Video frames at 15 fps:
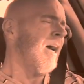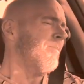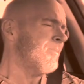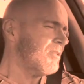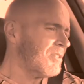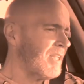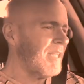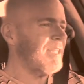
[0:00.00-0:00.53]

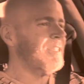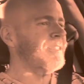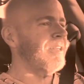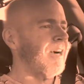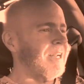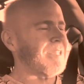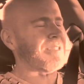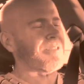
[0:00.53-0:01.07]
Mercedes
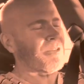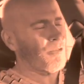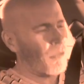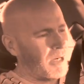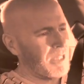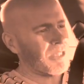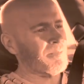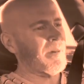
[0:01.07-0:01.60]
not
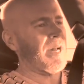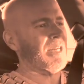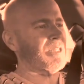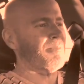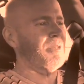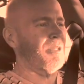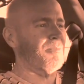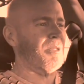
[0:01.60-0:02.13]
quite as bad as
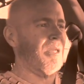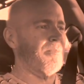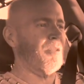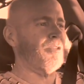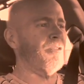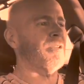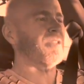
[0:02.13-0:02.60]
BMW